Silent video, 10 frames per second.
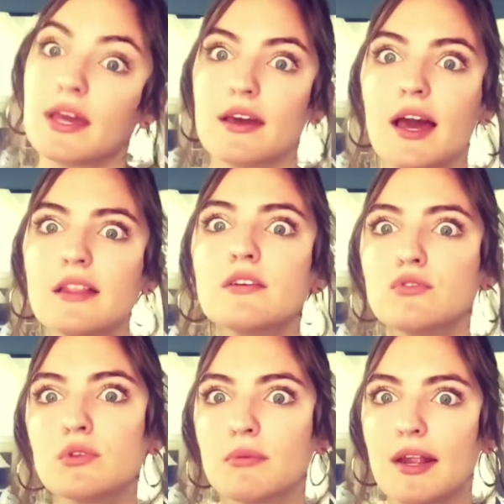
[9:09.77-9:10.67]
I lived
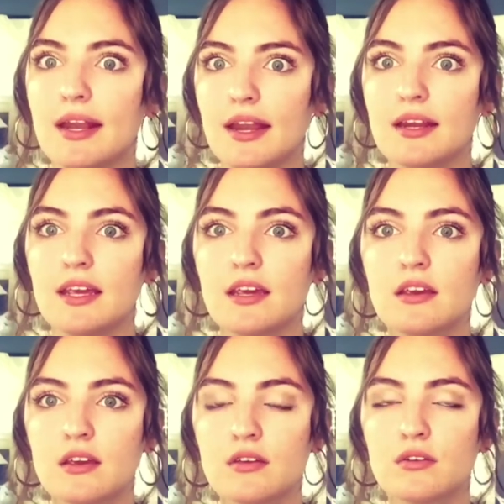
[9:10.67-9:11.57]
with my nanny
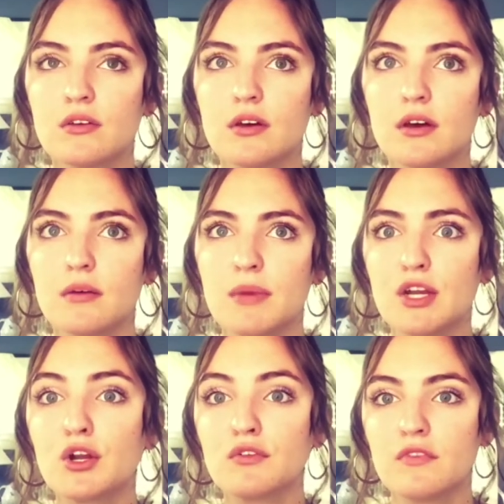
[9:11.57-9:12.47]
and
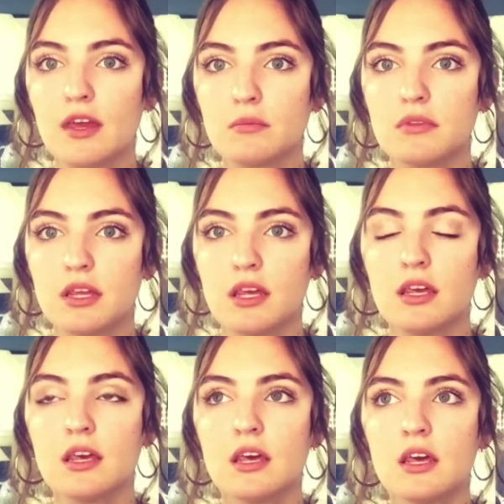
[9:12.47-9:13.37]
her family
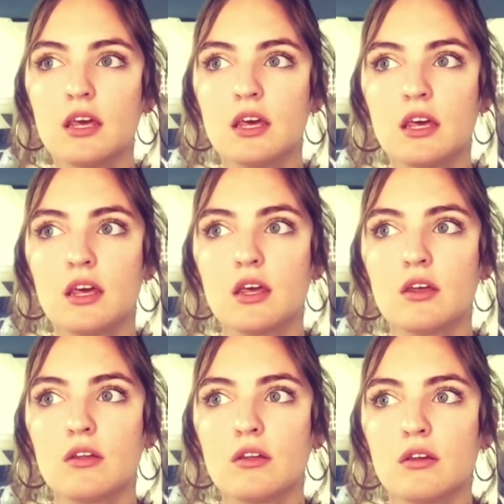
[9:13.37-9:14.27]

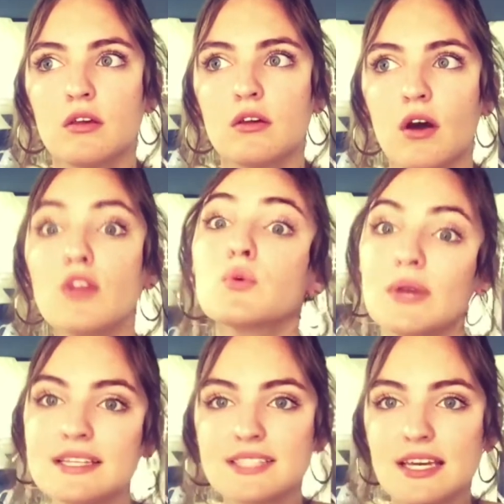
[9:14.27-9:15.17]
on the
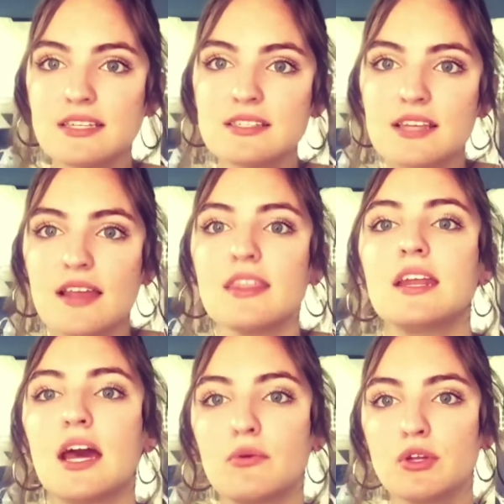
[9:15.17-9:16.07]
weekdays, and then
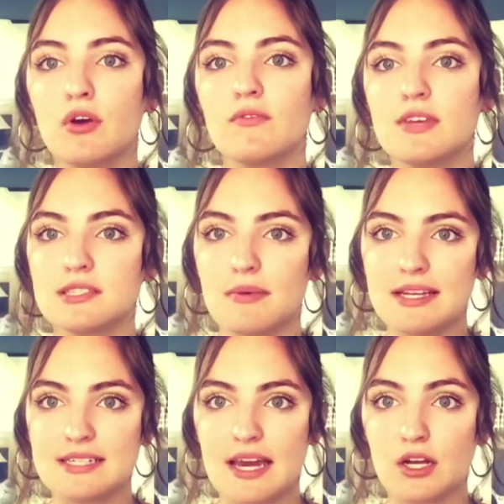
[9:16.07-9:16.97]
I would go and visit my
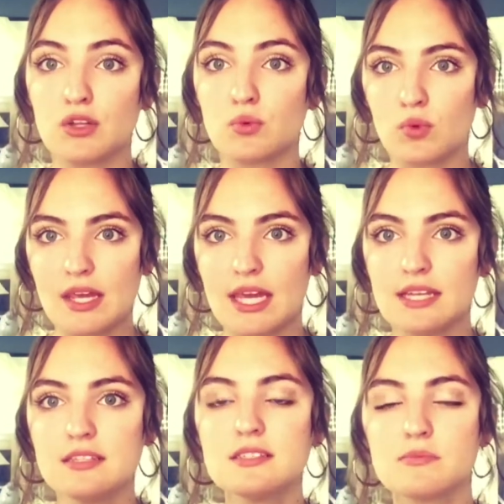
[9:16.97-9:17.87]
dad on the
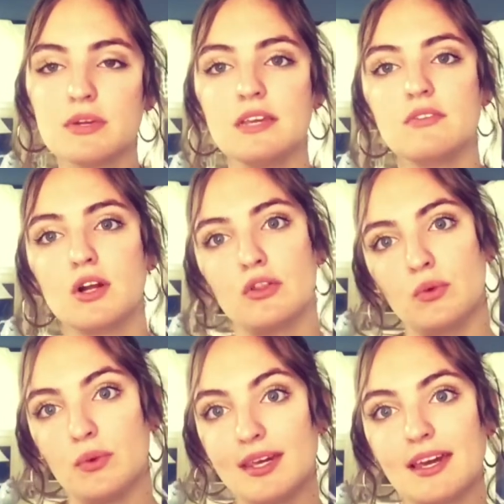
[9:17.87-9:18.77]
weekends. But even on the
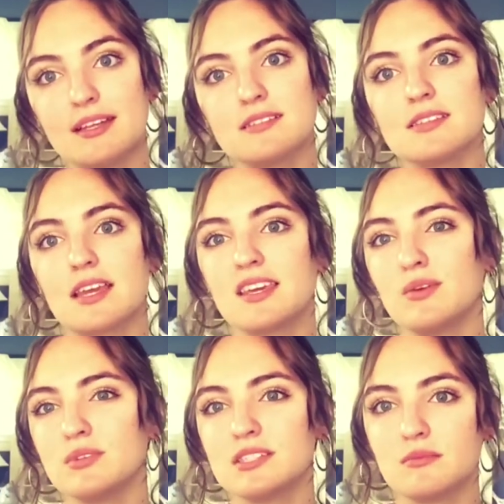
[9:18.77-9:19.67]
weekends, like, he would
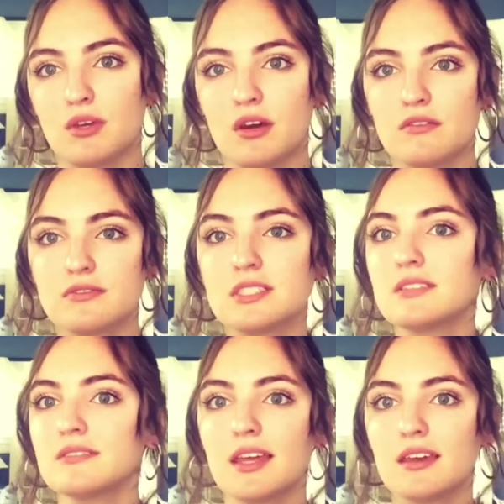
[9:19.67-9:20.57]
send me off to
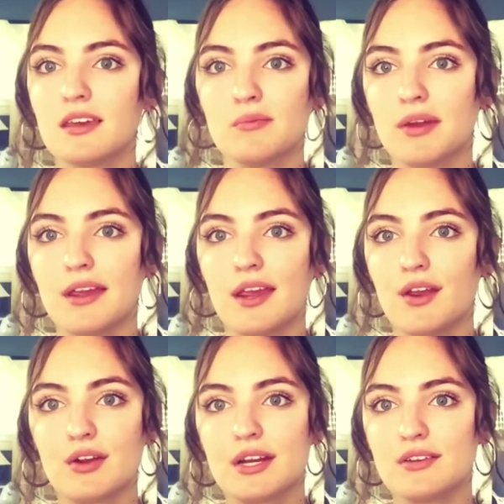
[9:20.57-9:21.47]
get my hair
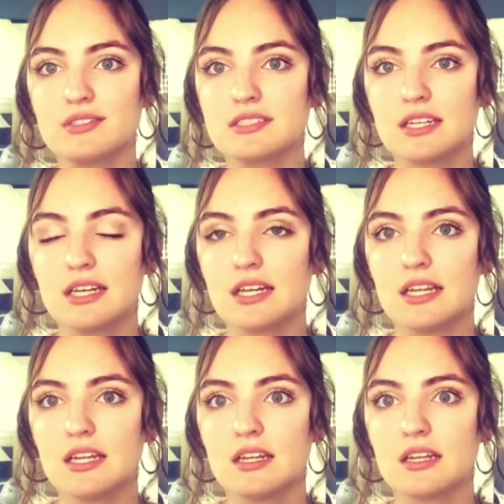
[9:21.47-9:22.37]
and nails done,
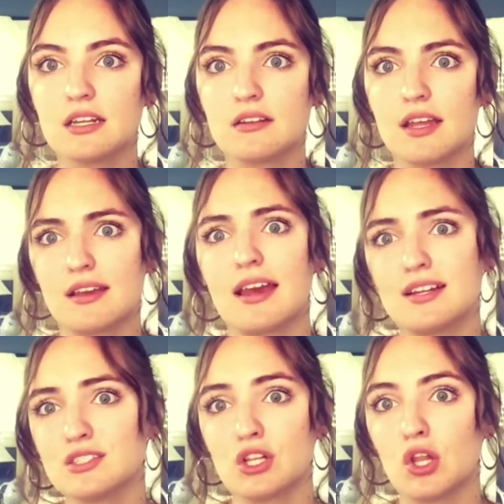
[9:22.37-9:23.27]
like at a
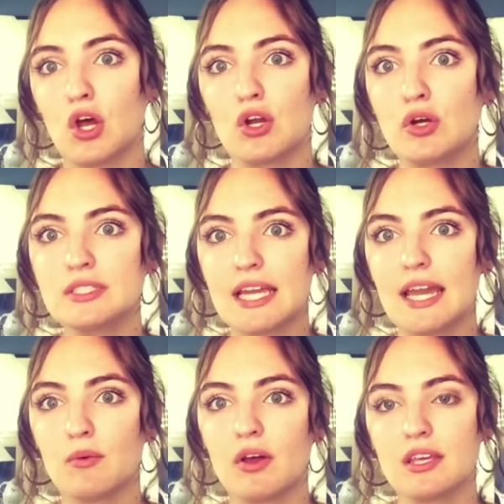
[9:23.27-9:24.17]
salon all day
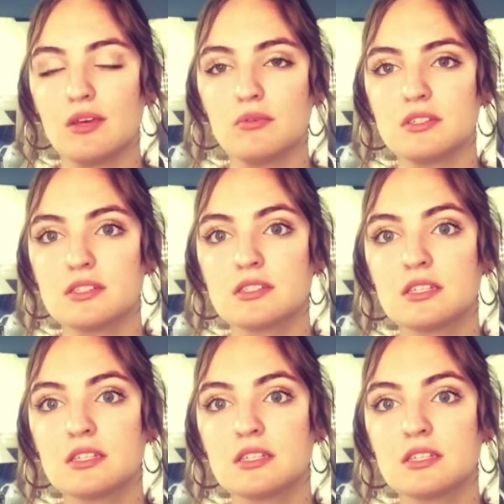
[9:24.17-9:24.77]
while he was